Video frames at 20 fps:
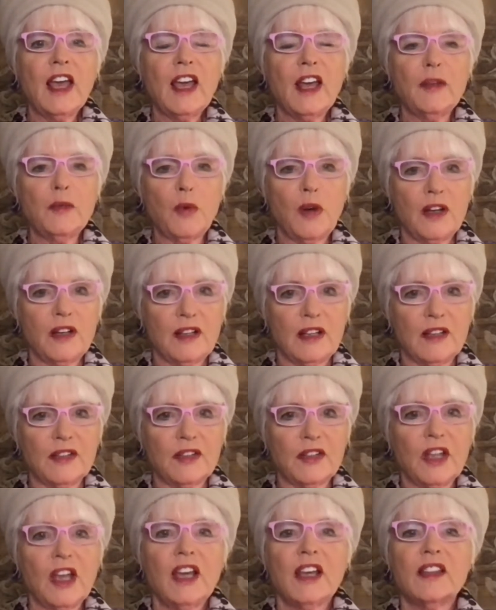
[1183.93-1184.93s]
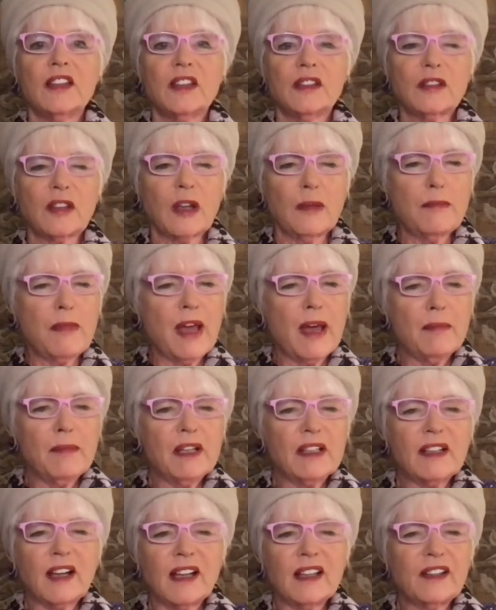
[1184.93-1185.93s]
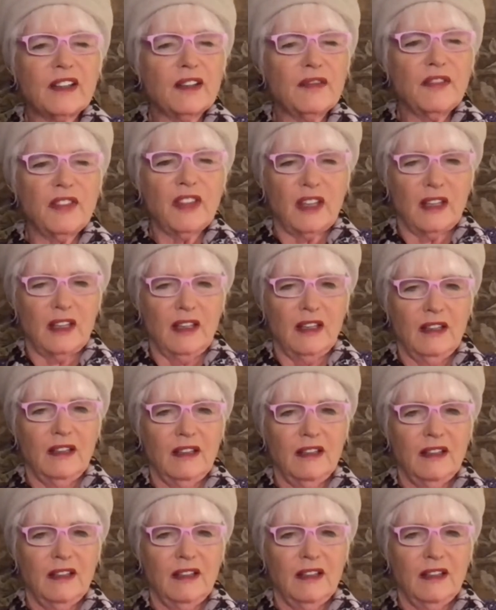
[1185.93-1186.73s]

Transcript: and oneness. This commandment I give thee,